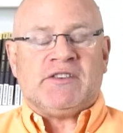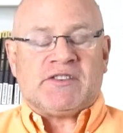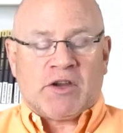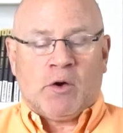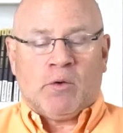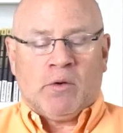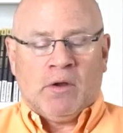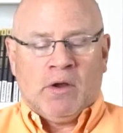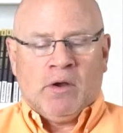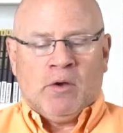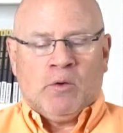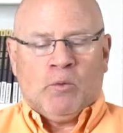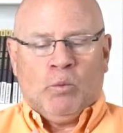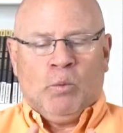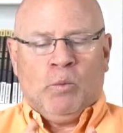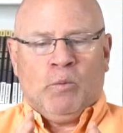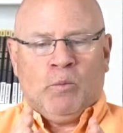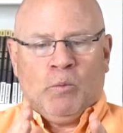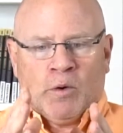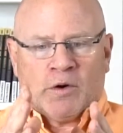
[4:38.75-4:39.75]
So
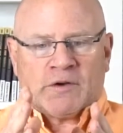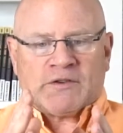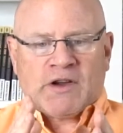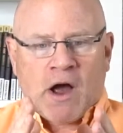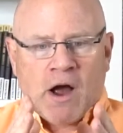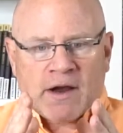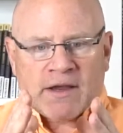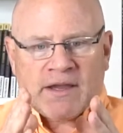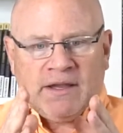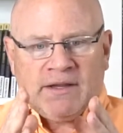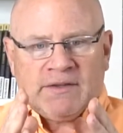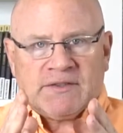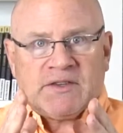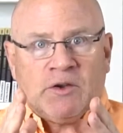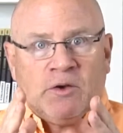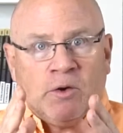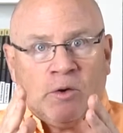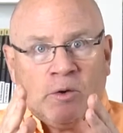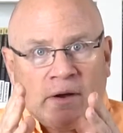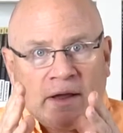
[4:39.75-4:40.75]
we're talking
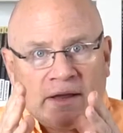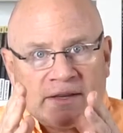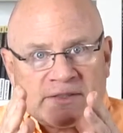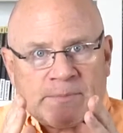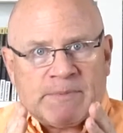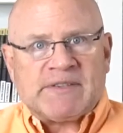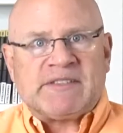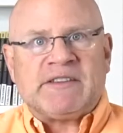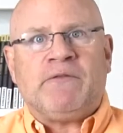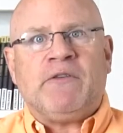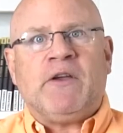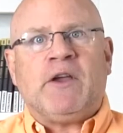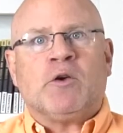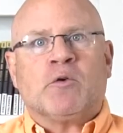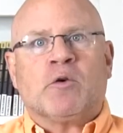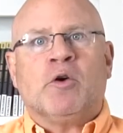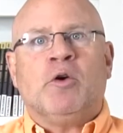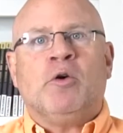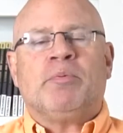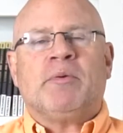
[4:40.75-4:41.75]
to a specific
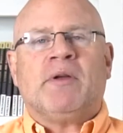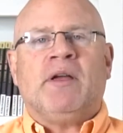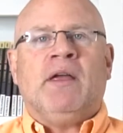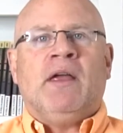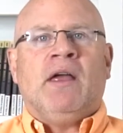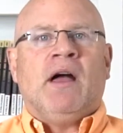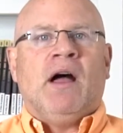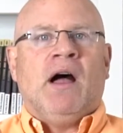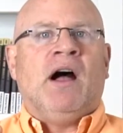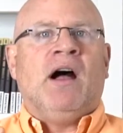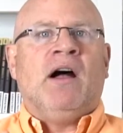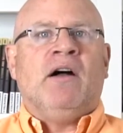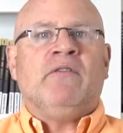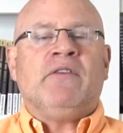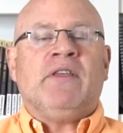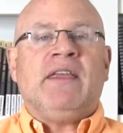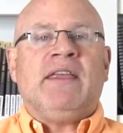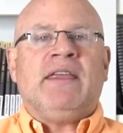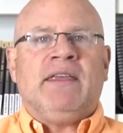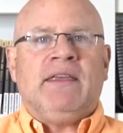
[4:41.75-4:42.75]
group
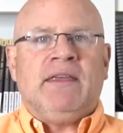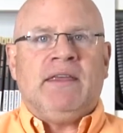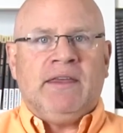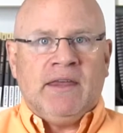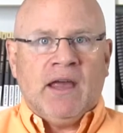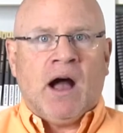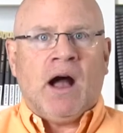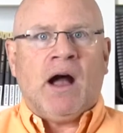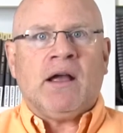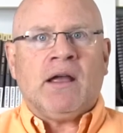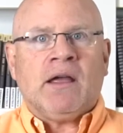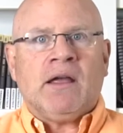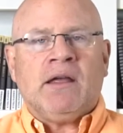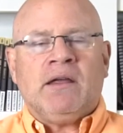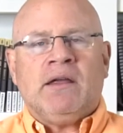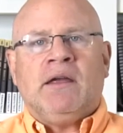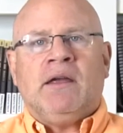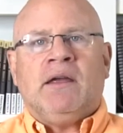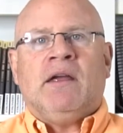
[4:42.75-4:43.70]
of young,